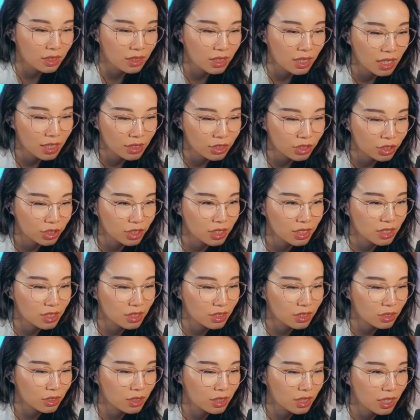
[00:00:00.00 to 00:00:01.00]
The
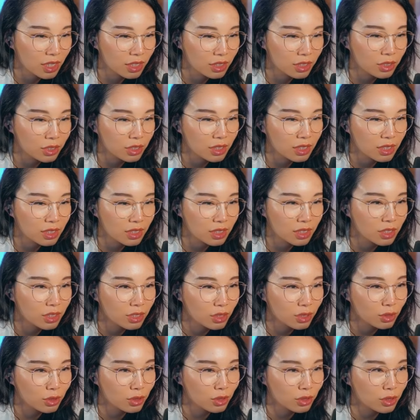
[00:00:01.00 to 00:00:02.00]
Huntress, not the Huntress. She's
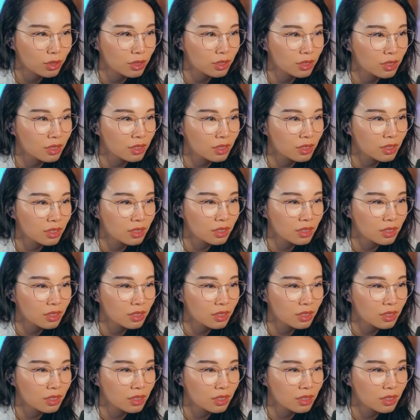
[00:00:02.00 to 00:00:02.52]
too strong.